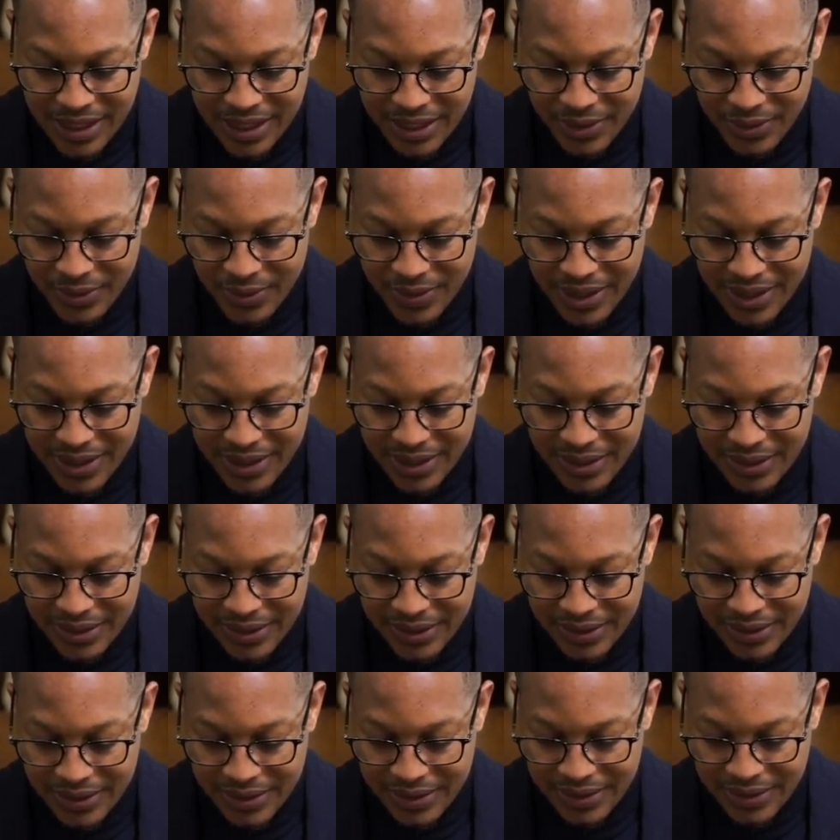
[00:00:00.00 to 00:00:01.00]
Are you ready? Yes,
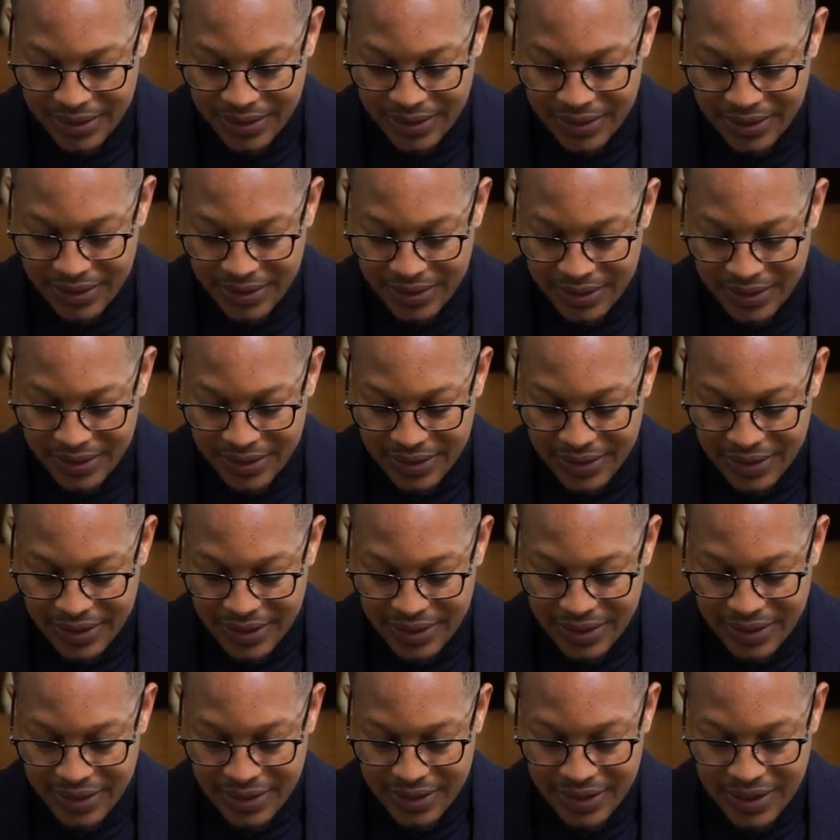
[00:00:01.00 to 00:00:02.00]

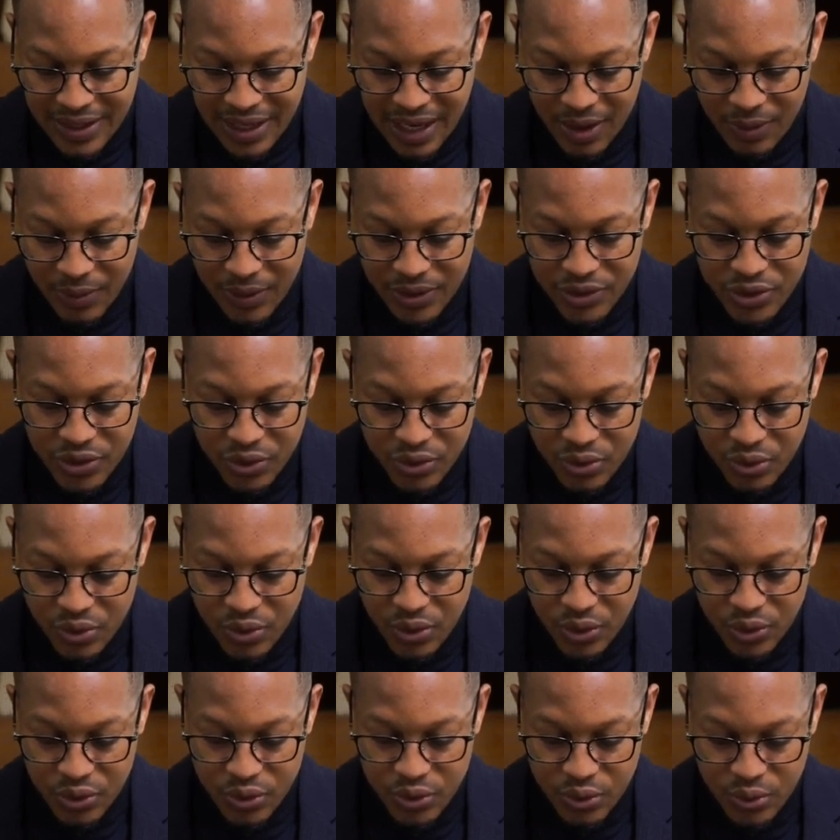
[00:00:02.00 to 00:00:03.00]
yes, yes. I want you to
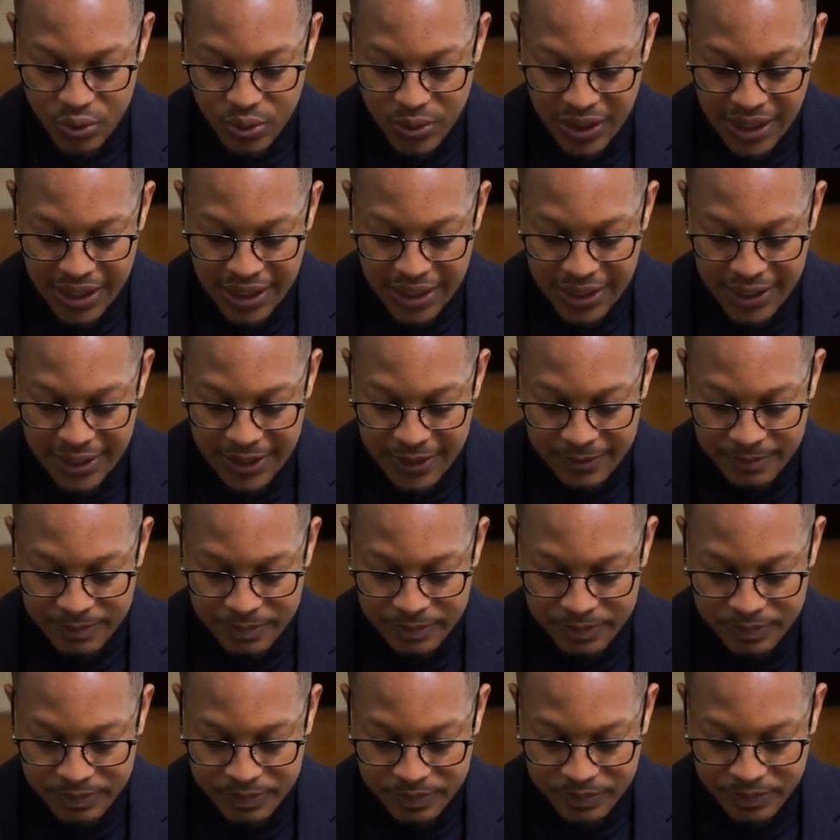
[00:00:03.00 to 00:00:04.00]
go to
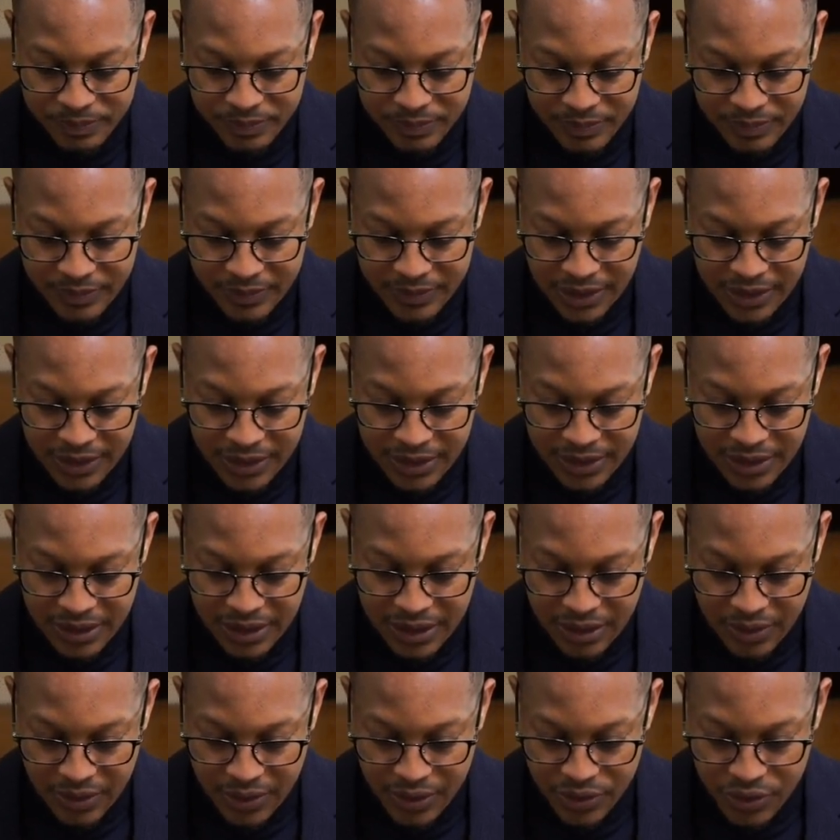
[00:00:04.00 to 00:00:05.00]
um,
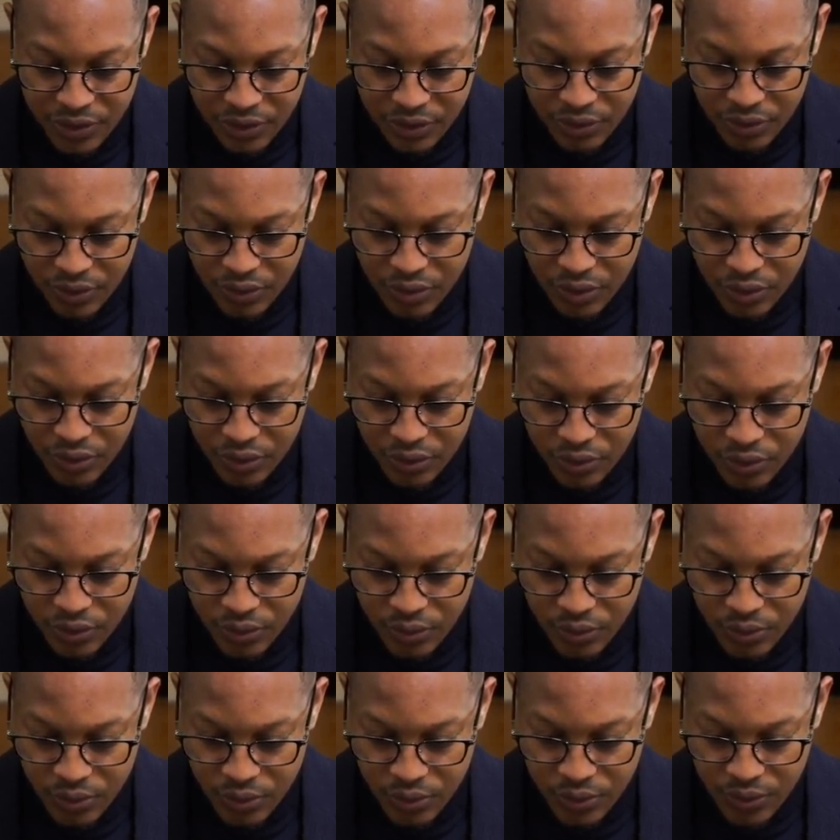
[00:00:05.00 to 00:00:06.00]
I want you to go
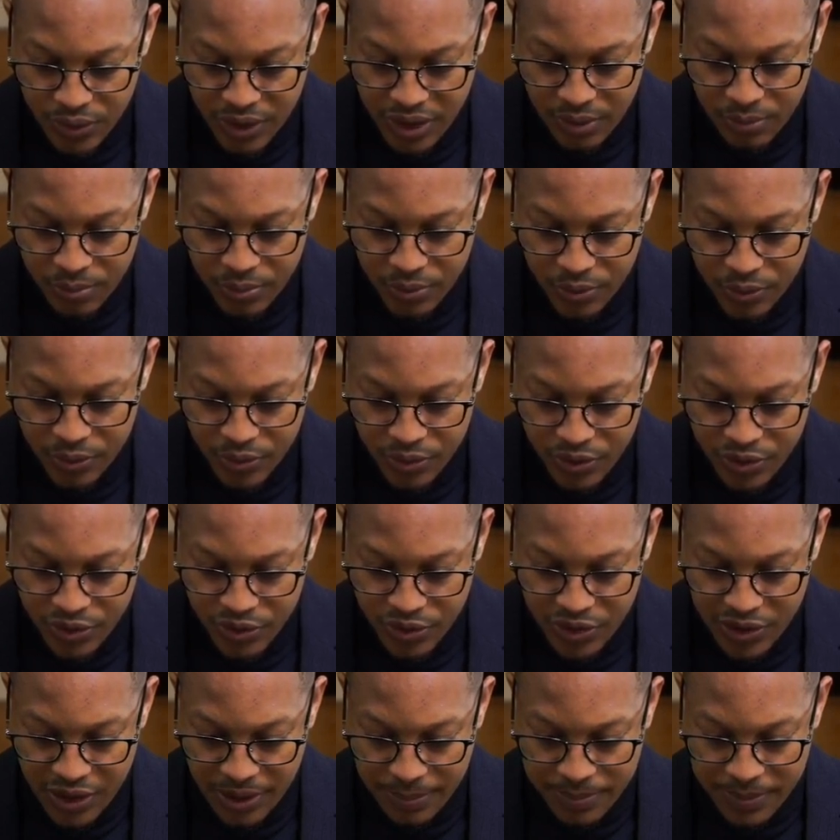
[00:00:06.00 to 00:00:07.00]
to
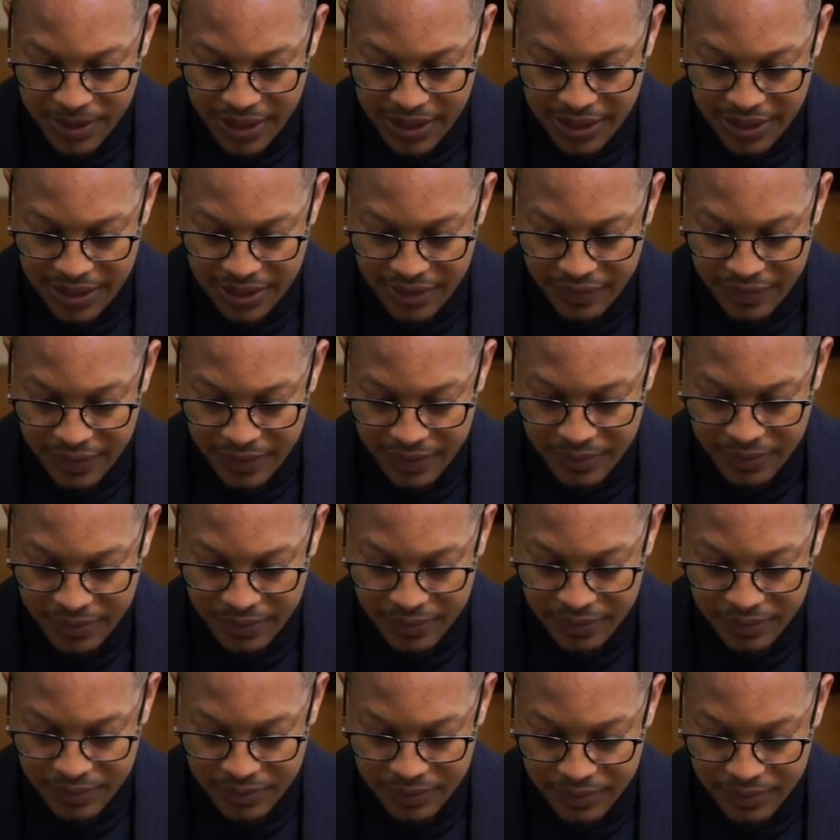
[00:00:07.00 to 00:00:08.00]
Hebrews chapter 11.